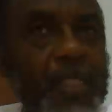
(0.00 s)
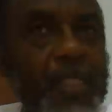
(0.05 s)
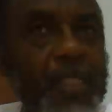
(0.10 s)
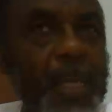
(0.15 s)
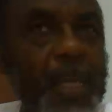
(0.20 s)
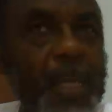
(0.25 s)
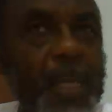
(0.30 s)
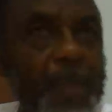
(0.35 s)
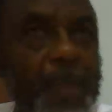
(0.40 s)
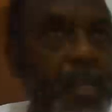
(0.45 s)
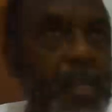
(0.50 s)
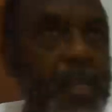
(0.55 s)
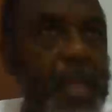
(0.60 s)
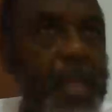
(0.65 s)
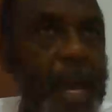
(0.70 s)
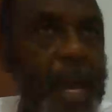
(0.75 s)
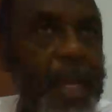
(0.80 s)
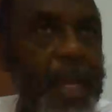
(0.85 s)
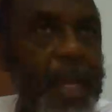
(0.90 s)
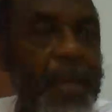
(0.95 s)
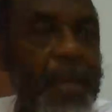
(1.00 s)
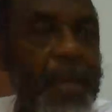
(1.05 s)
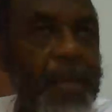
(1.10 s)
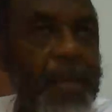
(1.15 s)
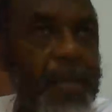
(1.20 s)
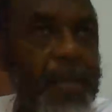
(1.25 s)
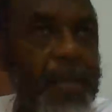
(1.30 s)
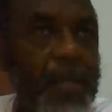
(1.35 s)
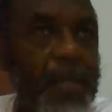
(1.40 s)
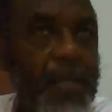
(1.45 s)
in the middle of the night.
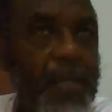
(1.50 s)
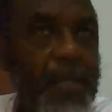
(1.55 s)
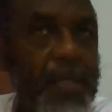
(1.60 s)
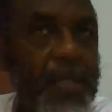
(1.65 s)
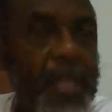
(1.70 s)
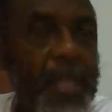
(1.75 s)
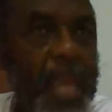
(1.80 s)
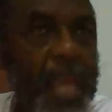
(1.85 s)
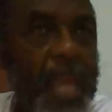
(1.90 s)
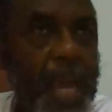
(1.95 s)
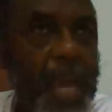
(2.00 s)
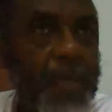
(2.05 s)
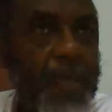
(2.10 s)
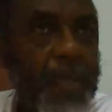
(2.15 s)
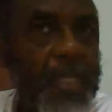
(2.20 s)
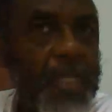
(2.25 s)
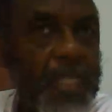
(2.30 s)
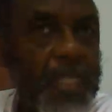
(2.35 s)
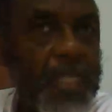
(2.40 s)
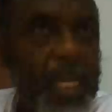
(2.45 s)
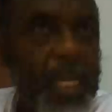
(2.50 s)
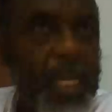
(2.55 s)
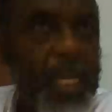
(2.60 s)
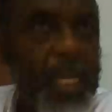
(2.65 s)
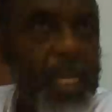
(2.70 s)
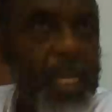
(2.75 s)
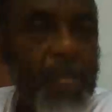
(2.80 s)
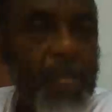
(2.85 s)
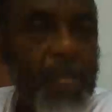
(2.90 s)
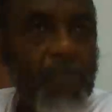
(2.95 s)
Gambling, stealing,
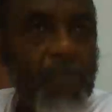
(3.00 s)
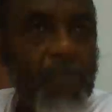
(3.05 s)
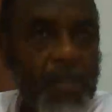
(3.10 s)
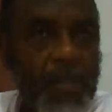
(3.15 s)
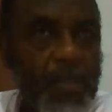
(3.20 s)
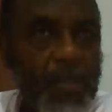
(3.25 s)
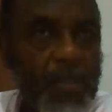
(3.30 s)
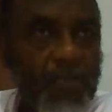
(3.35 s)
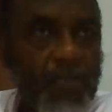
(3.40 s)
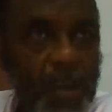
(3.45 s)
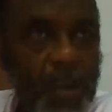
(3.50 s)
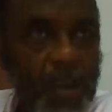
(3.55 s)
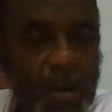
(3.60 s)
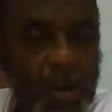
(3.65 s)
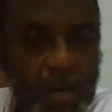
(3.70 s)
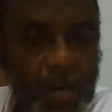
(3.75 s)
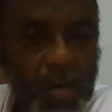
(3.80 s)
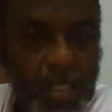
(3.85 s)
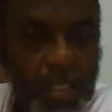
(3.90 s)
robbing, drugs.